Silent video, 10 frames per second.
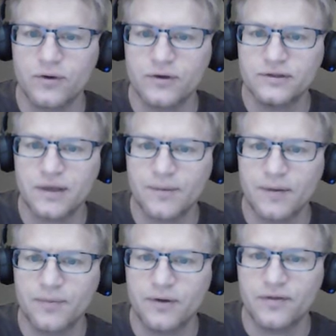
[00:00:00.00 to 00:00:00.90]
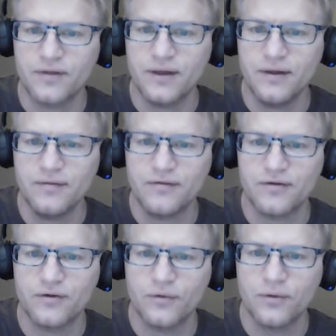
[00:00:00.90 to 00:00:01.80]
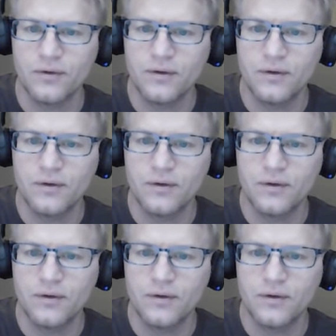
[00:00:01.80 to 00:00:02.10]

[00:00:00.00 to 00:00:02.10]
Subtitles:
orange, I'm going to put these 2